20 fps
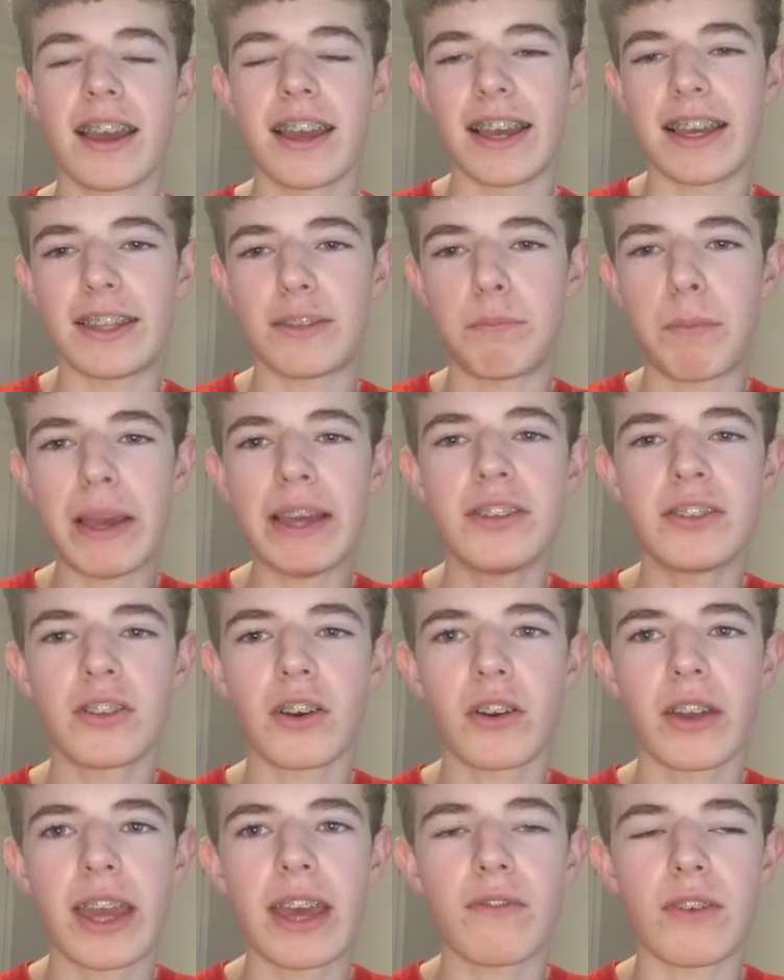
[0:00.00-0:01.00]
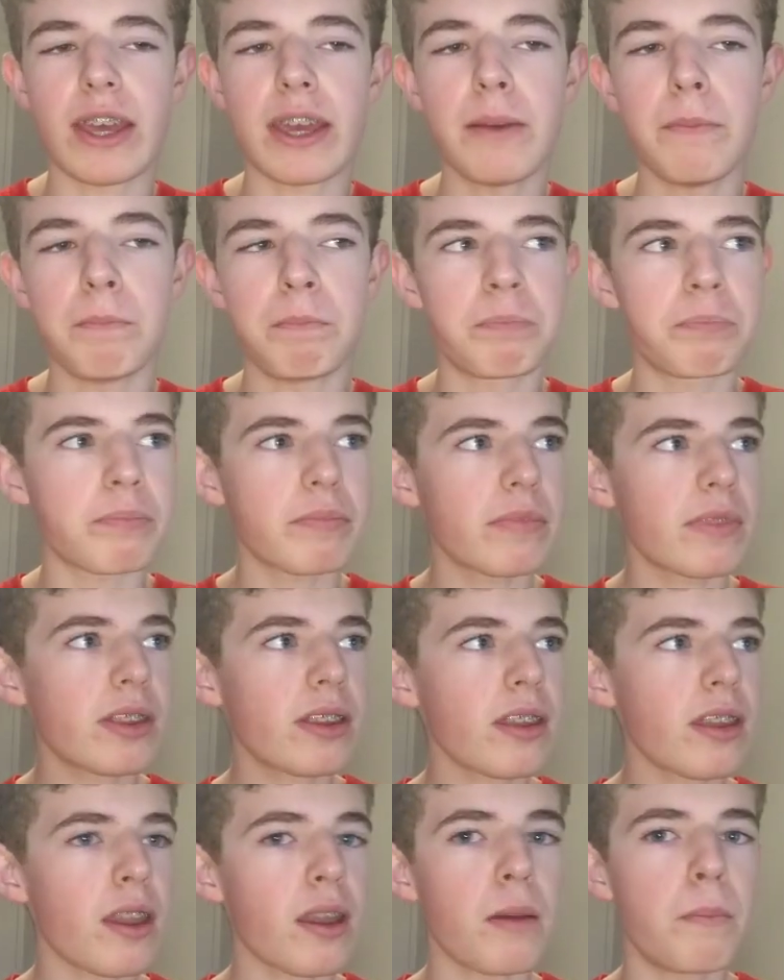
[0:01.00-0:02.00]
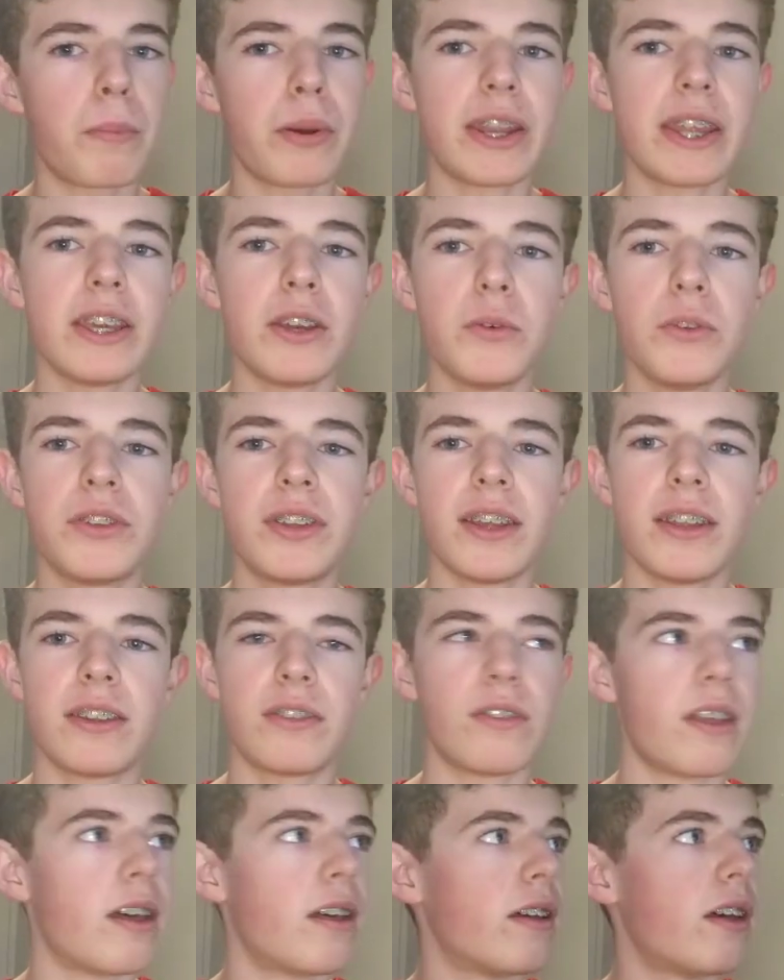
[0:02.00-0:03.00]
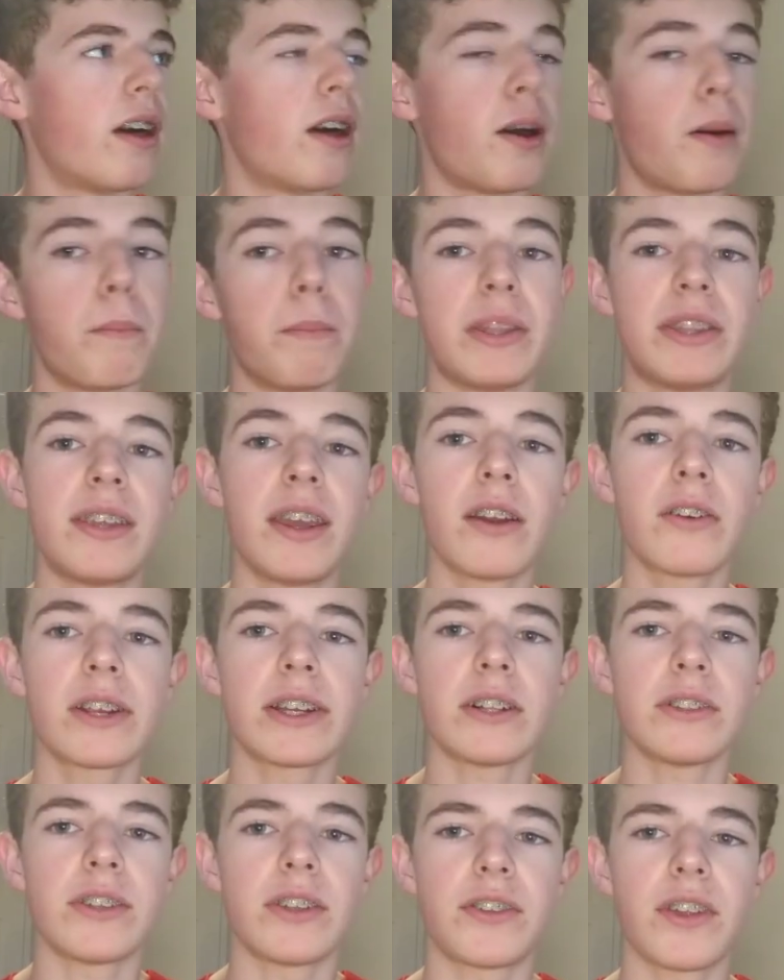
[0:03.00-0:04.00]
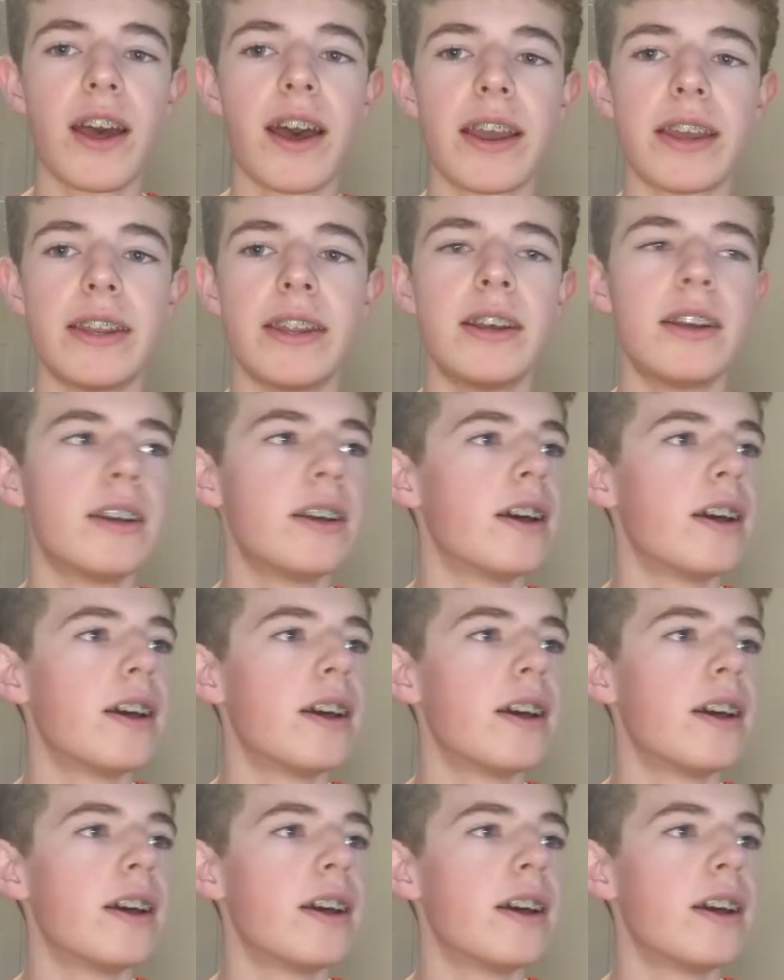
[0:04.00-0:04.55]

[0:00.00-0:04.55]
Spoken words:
It's based on Kivy, but it uses material design.